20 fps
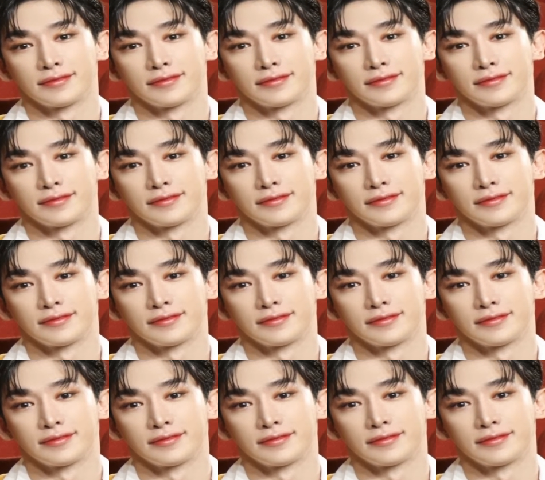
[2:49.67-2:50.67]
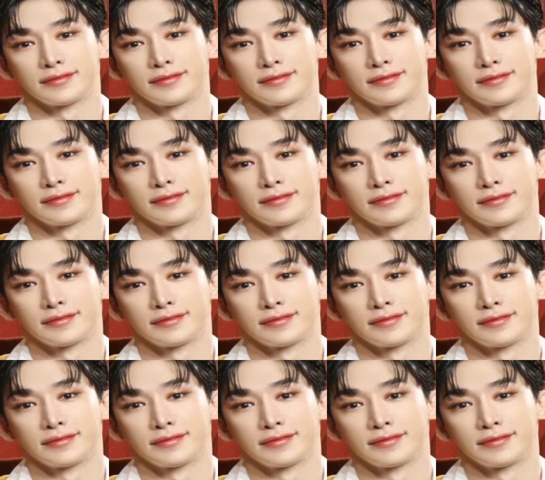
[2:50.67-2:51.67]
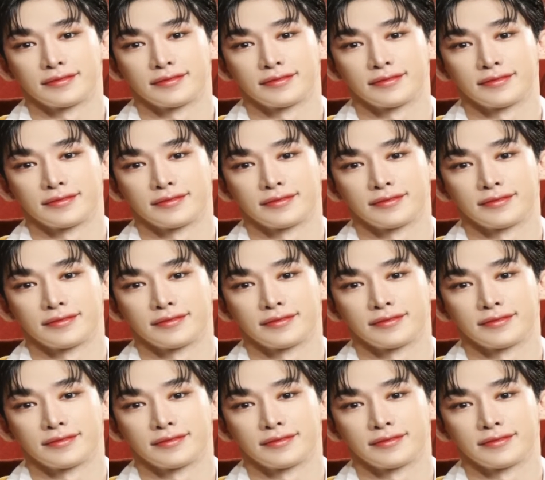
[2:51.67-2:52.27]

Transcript: Nobody speaks.